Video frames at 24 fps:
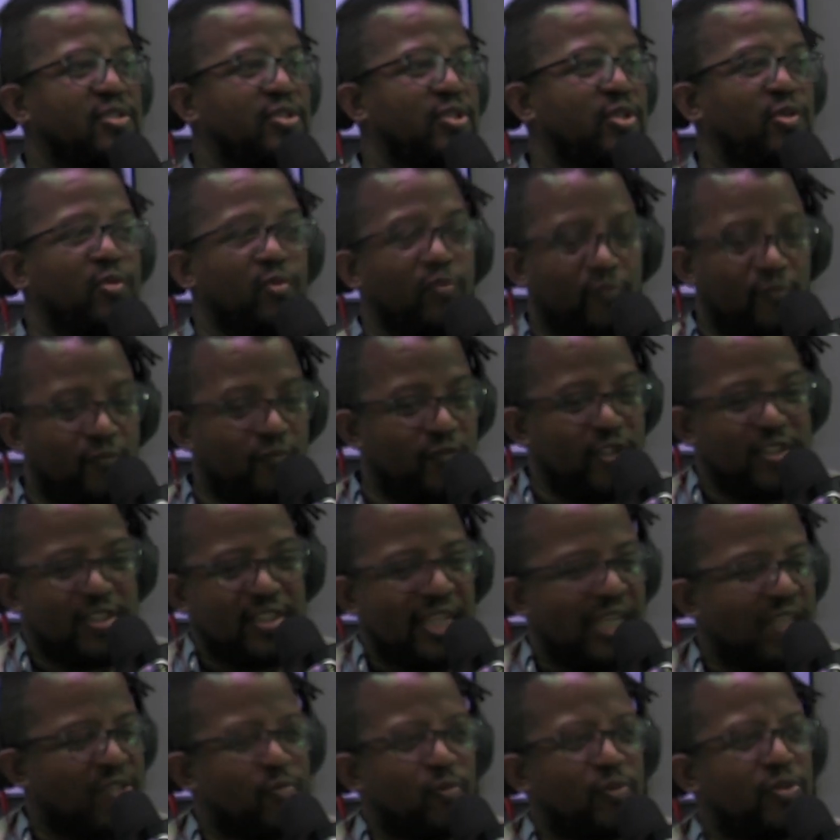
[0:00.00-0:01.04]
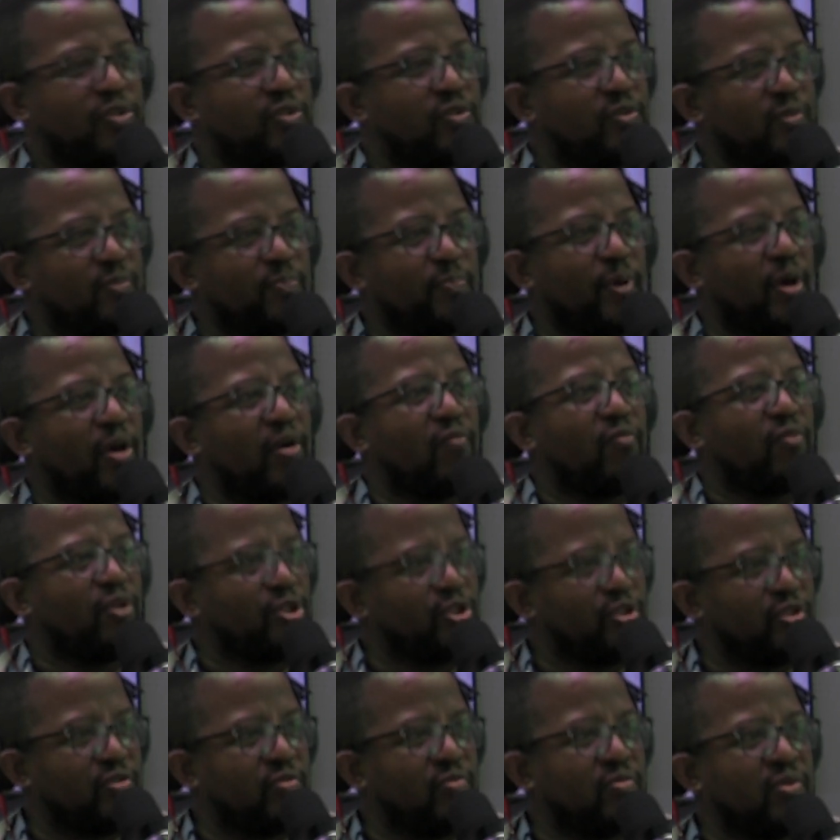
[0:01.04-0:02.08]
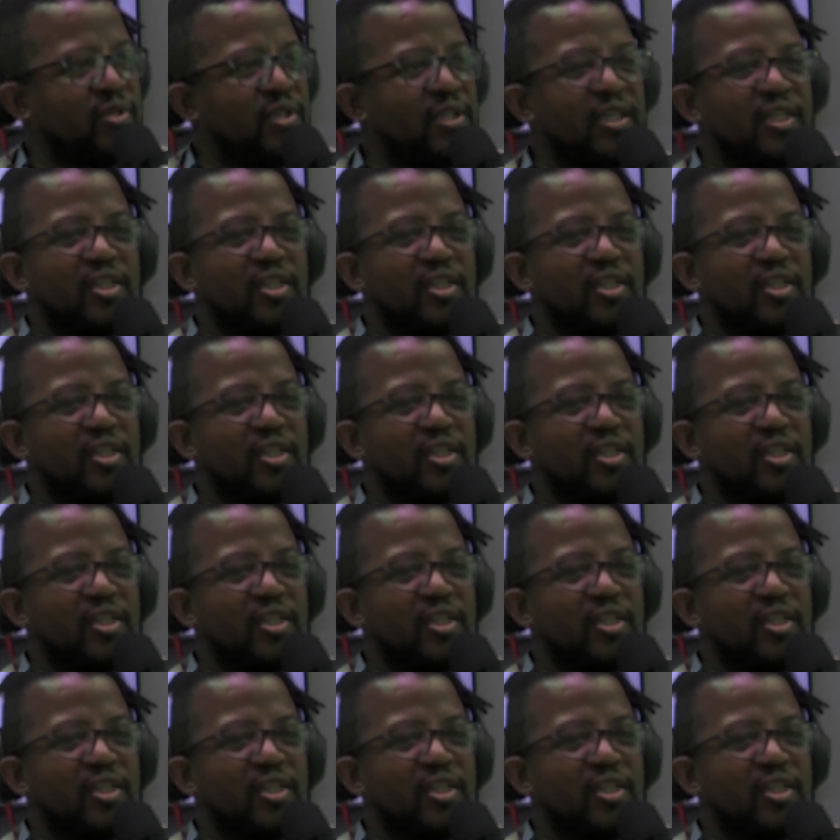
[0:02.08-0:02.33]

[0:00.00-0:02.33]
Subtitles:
to each other. Your thoughts on the national dialogue?